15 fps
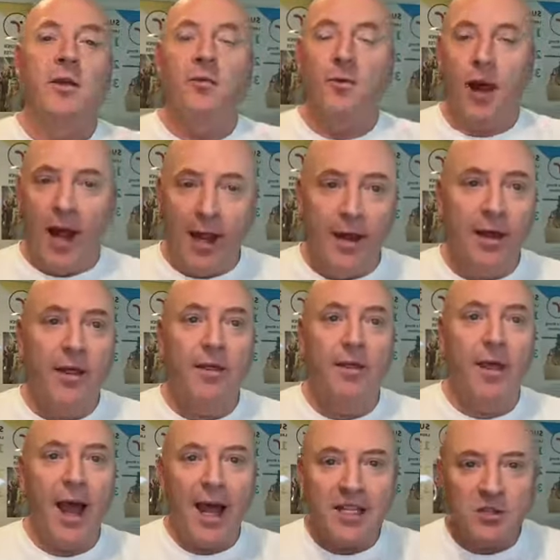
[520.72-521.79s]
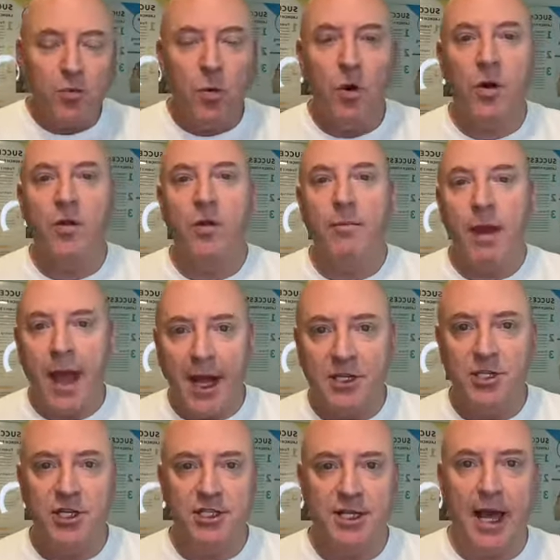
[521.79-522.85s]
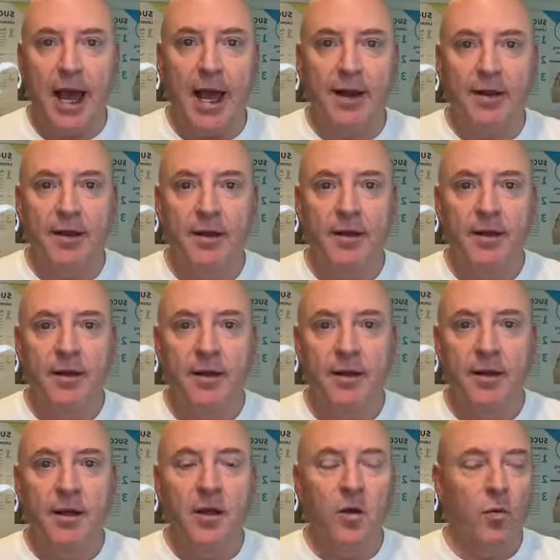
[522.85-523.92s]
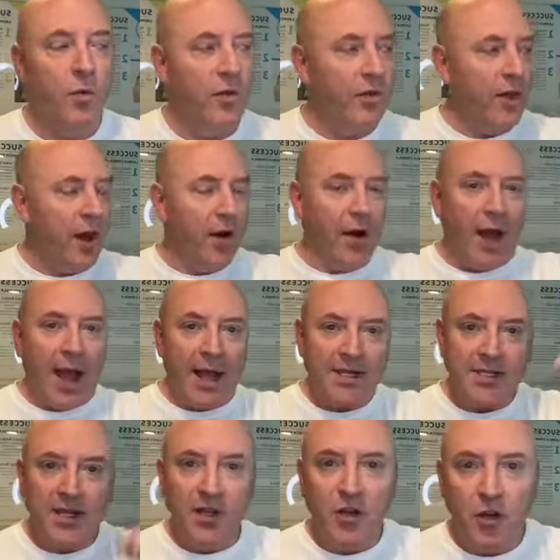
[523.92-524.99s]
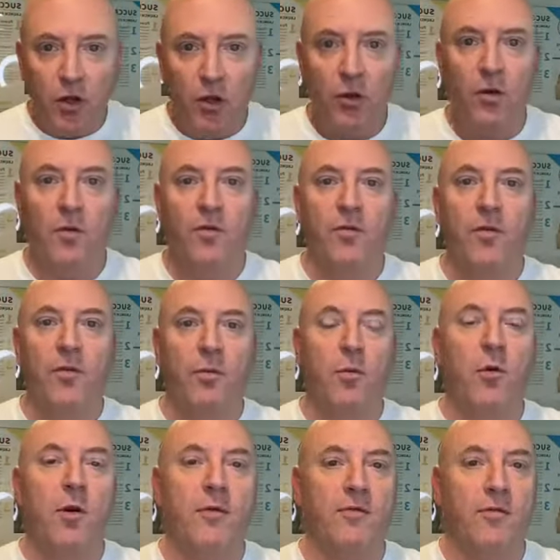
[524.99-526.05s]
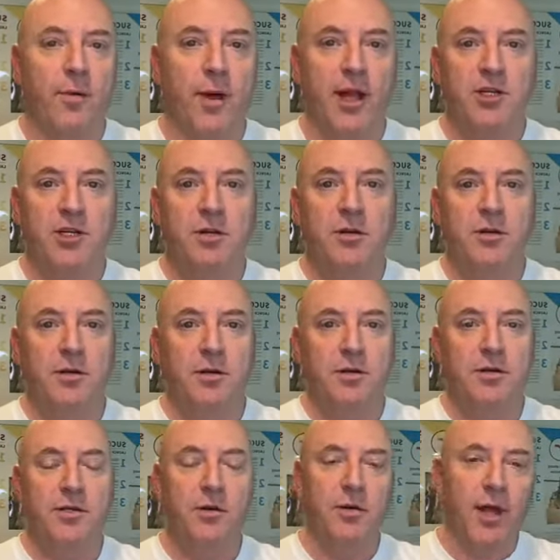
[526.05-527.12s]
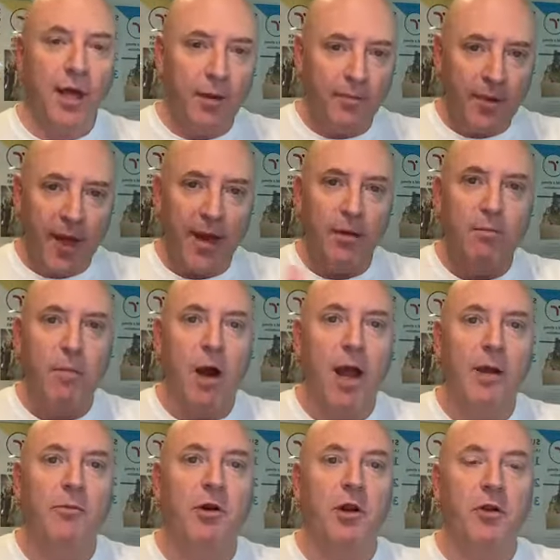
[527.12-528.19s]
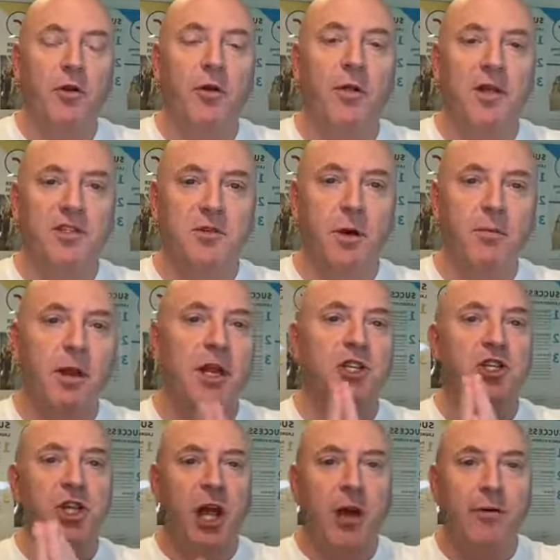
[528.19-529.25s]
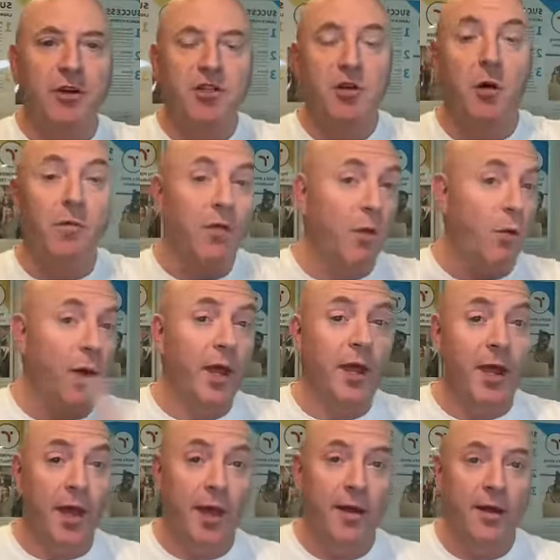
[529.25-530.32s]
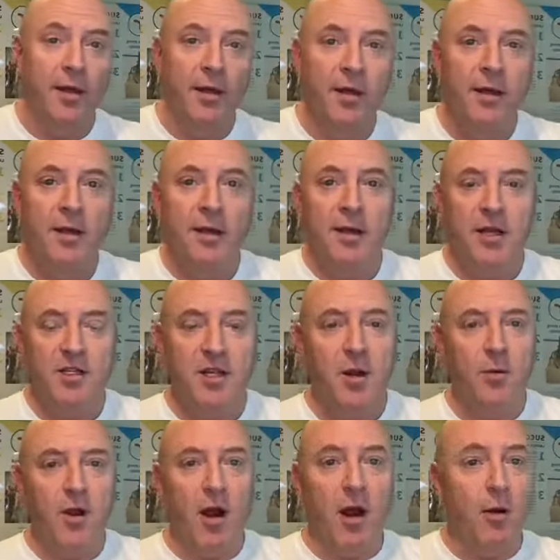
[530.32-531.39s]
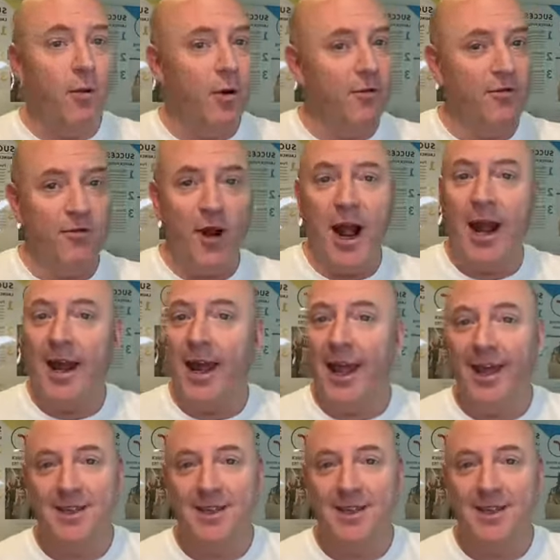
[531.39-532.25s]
Right? That's where the magic's at, when they're asking you for the more information. So keep that in mind when you're doing this. So I'm going to challenge you over the weekend, because here we are, we're Friday.